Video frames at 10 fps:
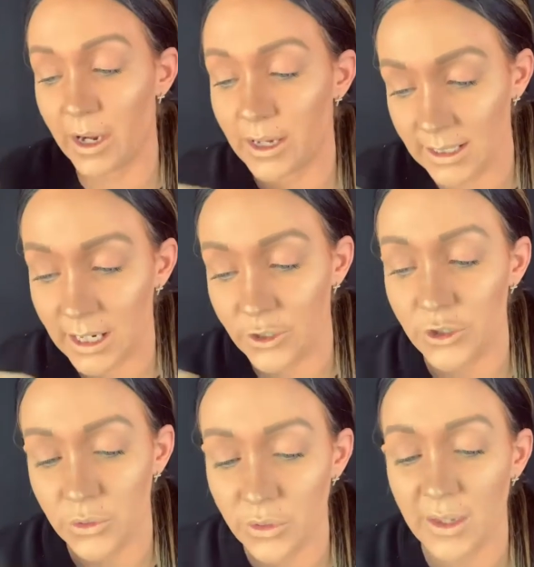because I
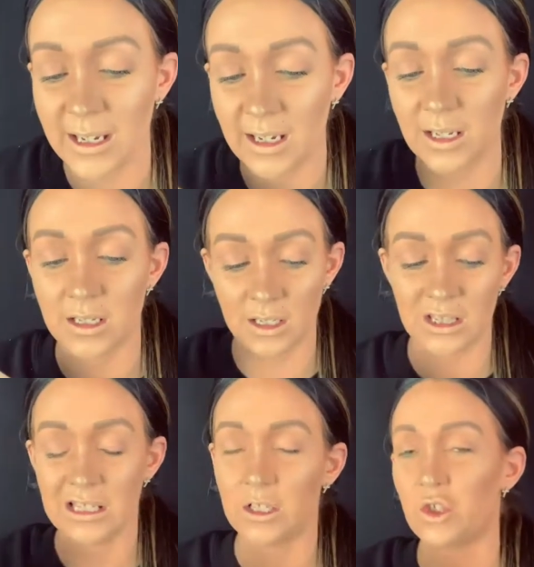do think it gets a
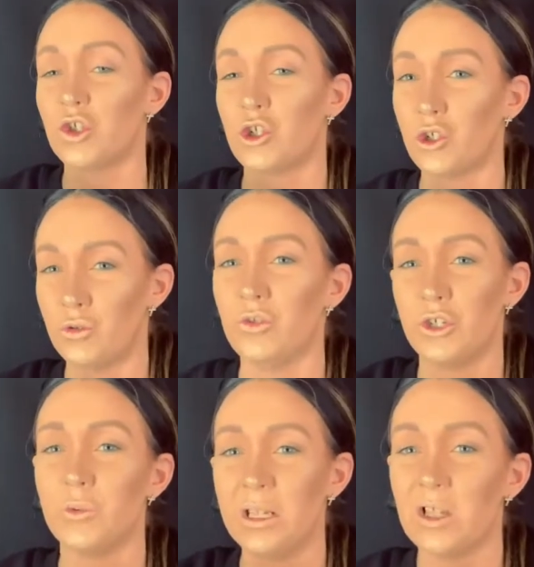little too
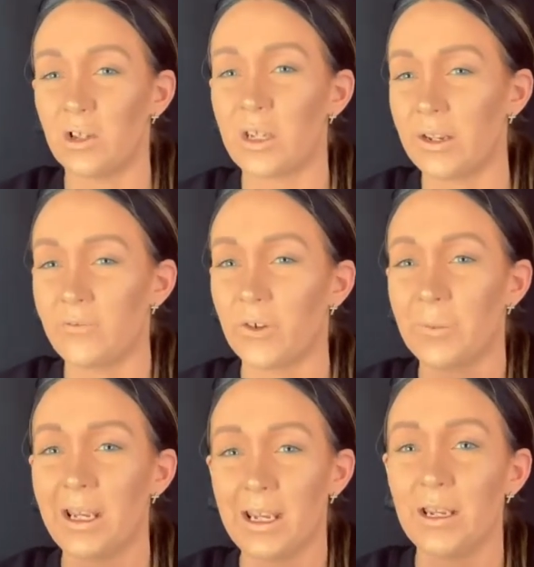dewy looking for
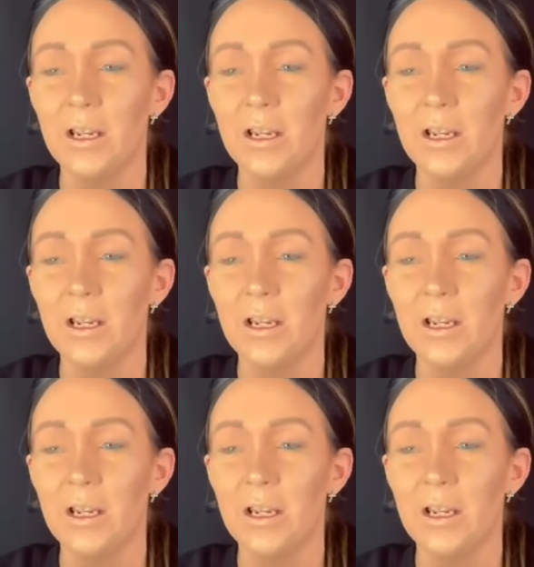me.